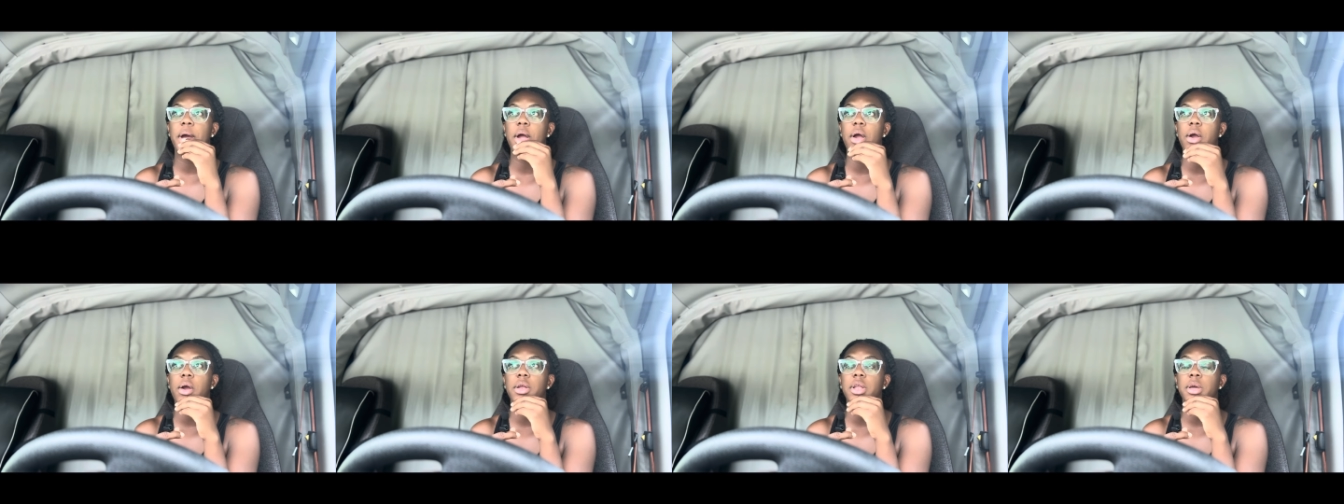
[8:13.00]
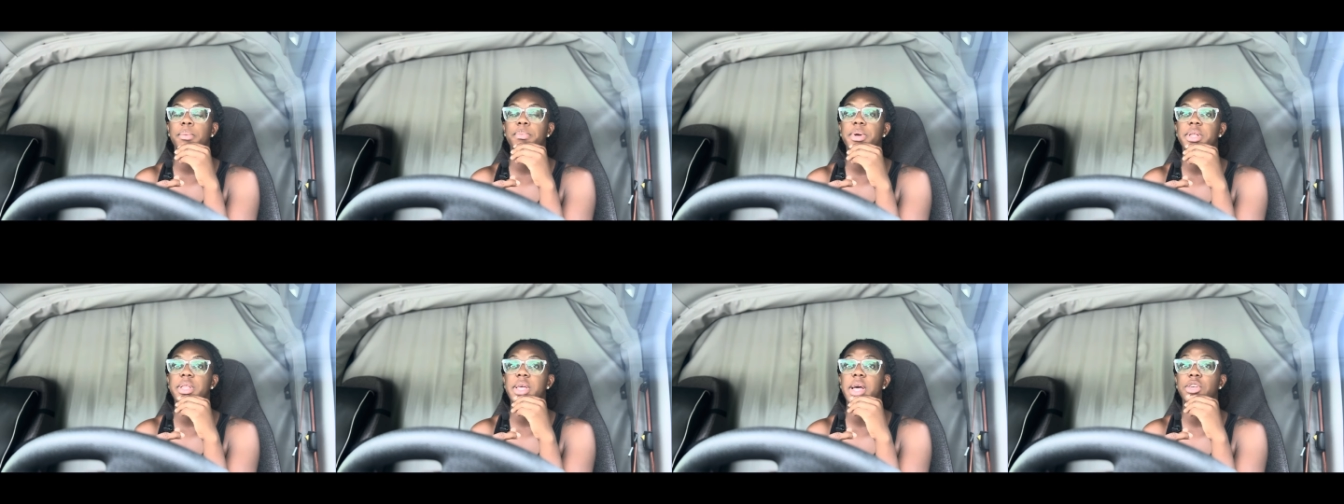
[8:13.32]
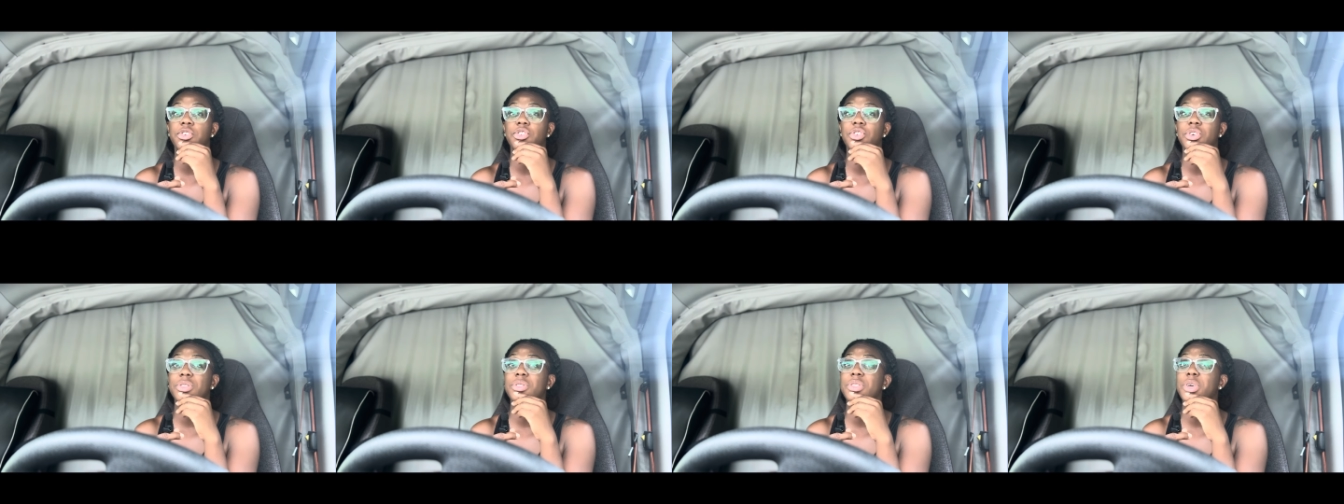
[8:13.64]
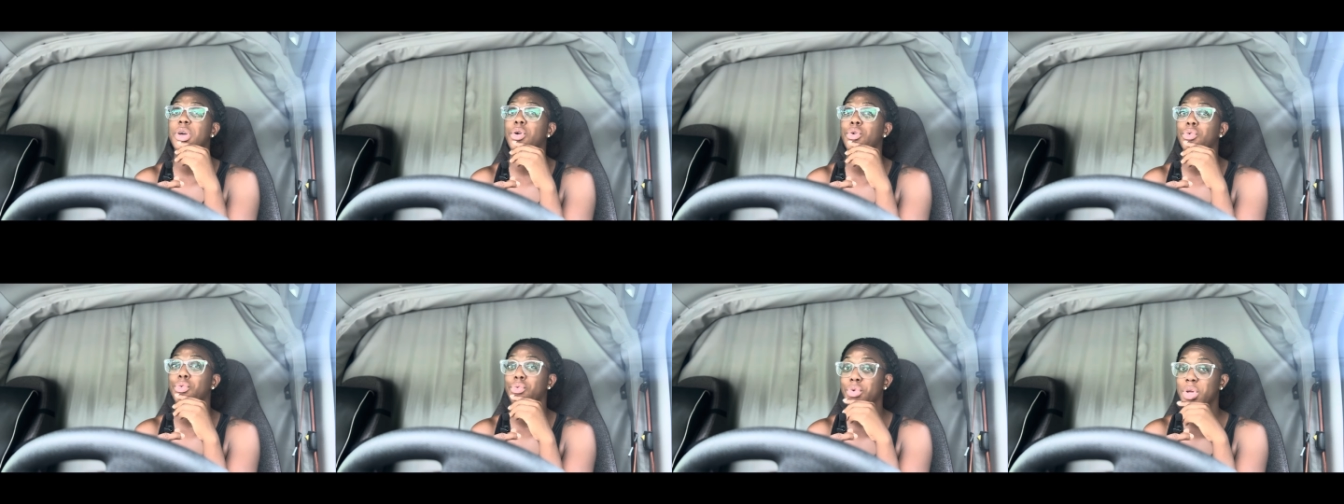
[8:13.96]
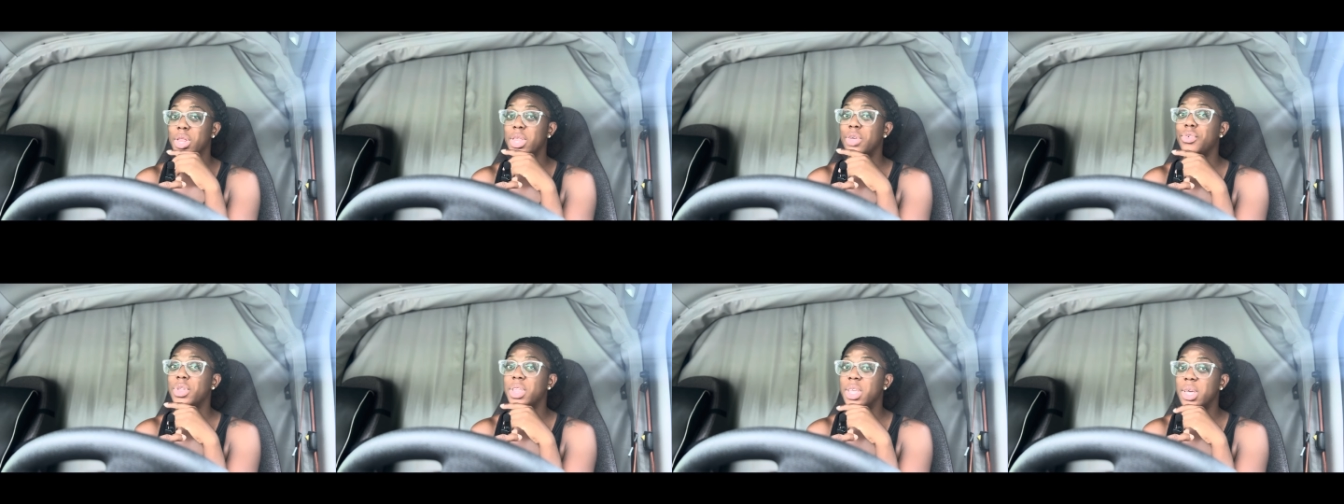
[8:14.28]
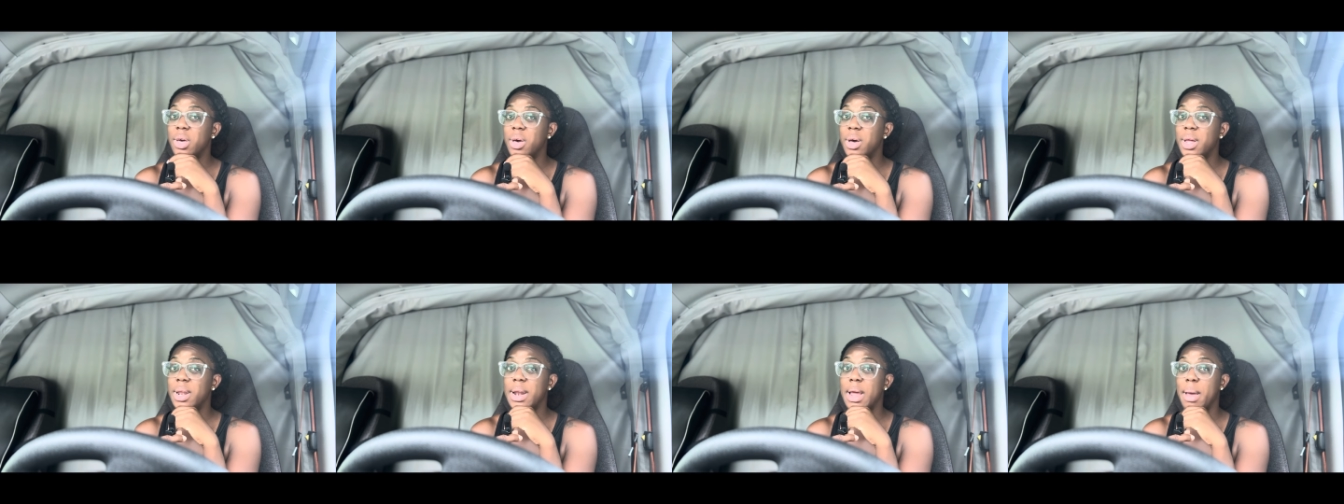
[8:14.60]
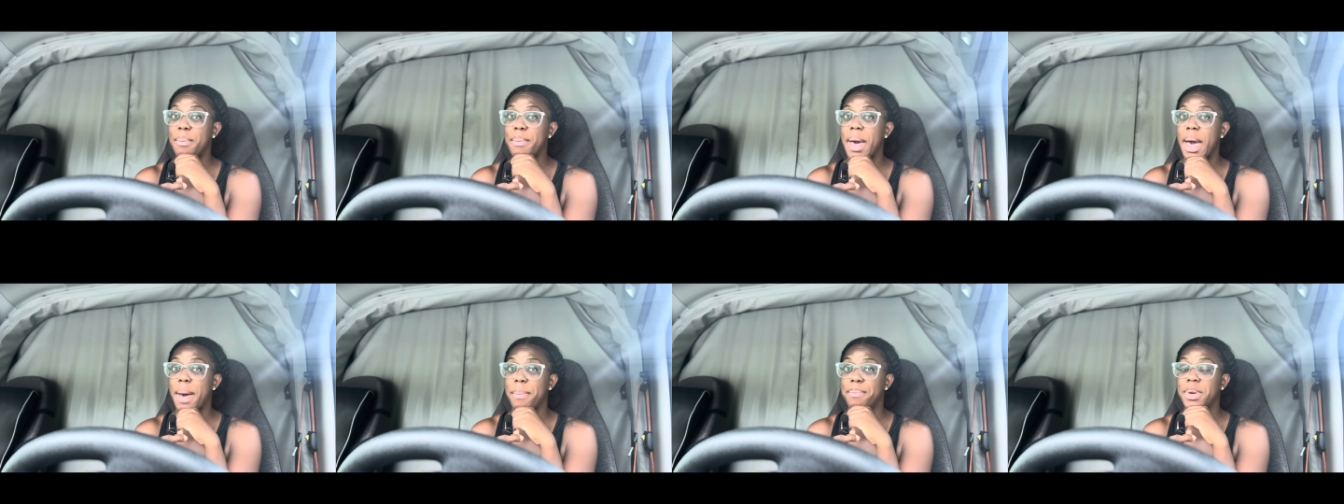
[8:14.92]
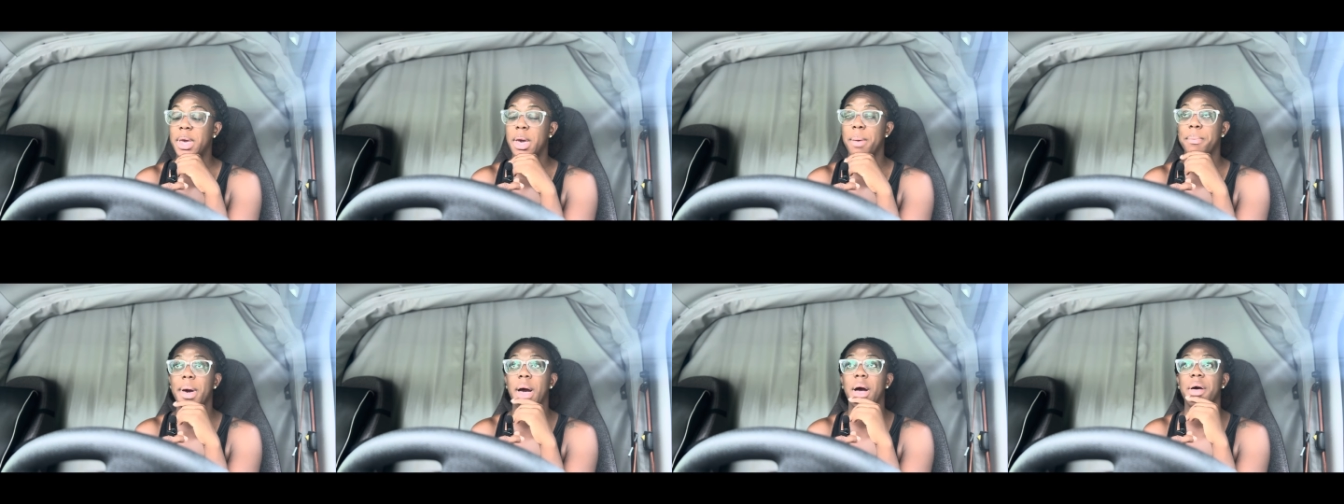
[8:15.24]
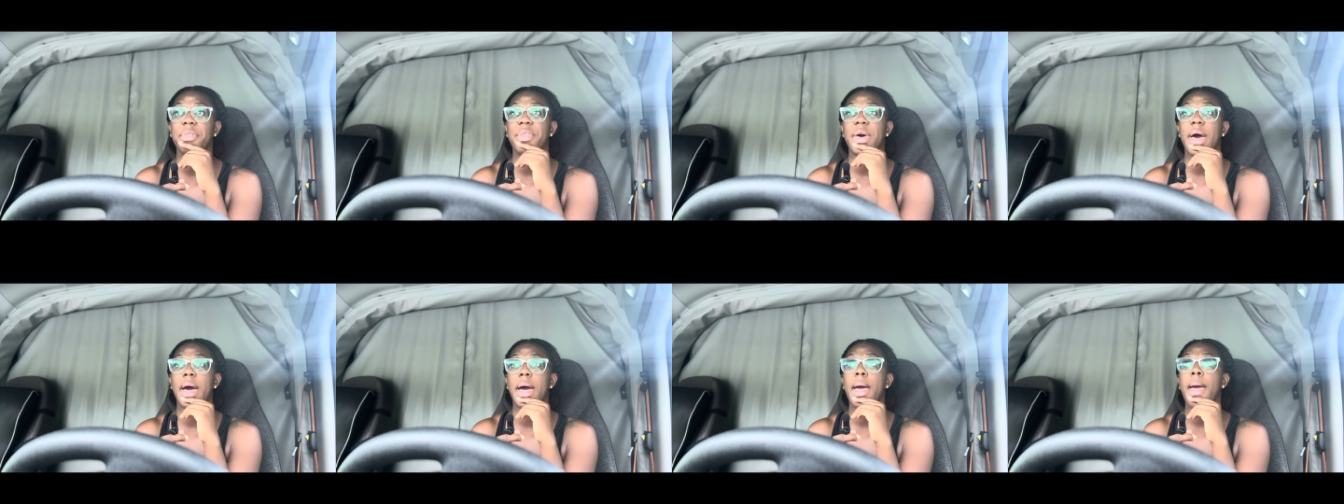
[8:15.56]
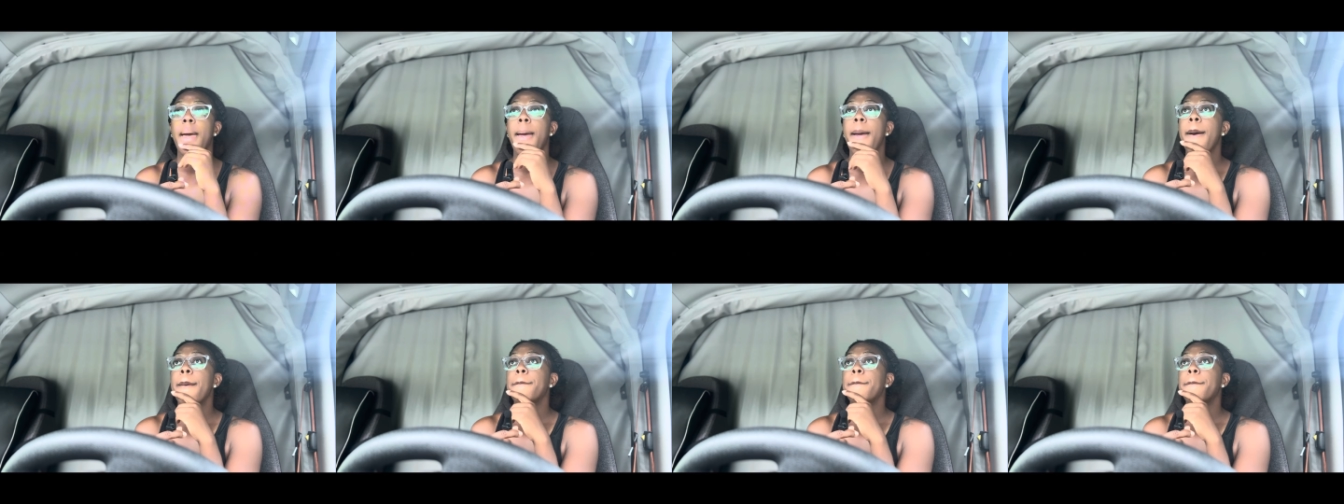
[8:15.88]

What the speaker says: earning potentials here really, really good, and I'm happy about that.